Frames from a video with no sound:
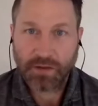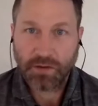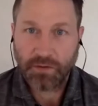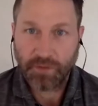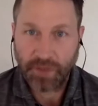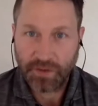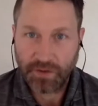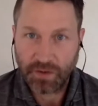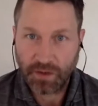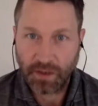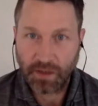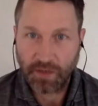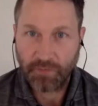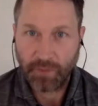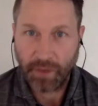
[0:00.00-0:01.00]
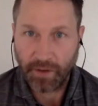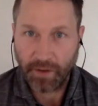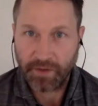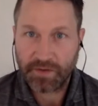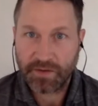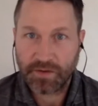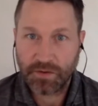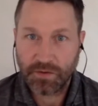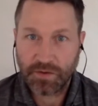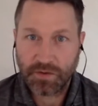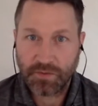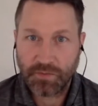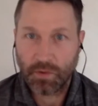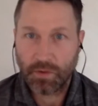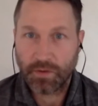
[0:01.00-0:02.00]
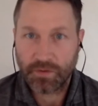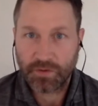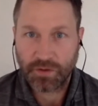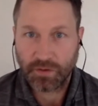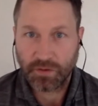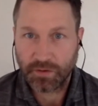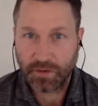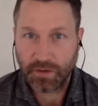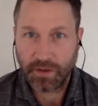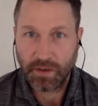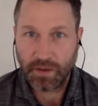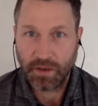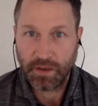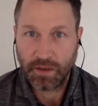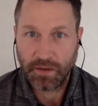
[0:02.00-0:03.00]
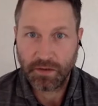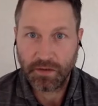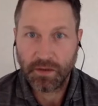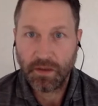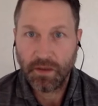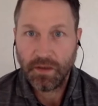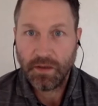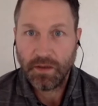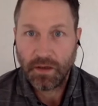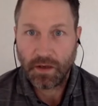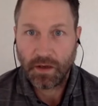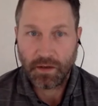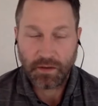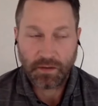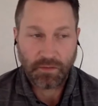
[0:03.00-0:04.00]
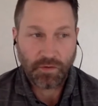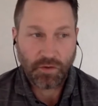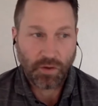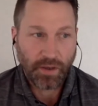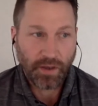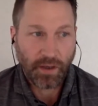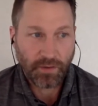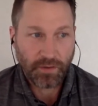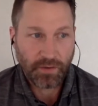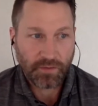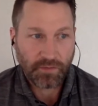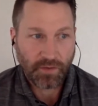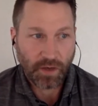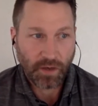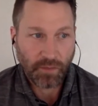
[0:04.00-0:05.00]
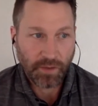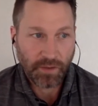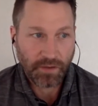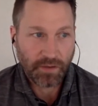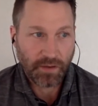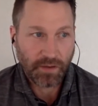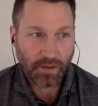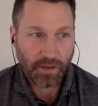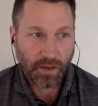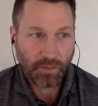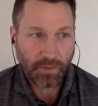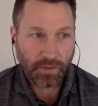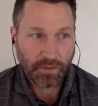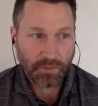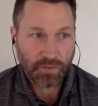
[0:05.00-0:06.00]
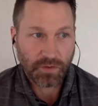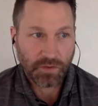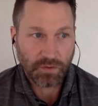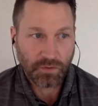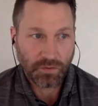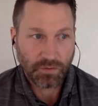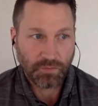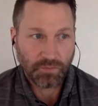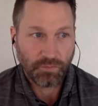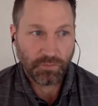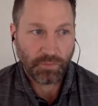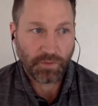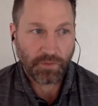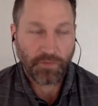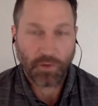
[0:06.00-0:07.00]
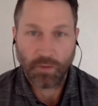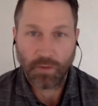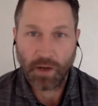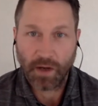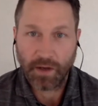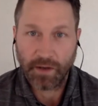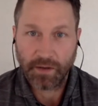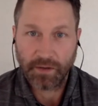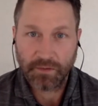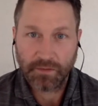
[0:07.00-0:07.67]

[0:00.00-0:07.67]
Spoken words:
advice you could give parents to support their children in, you know, a healthy environment and helping them to perform higher?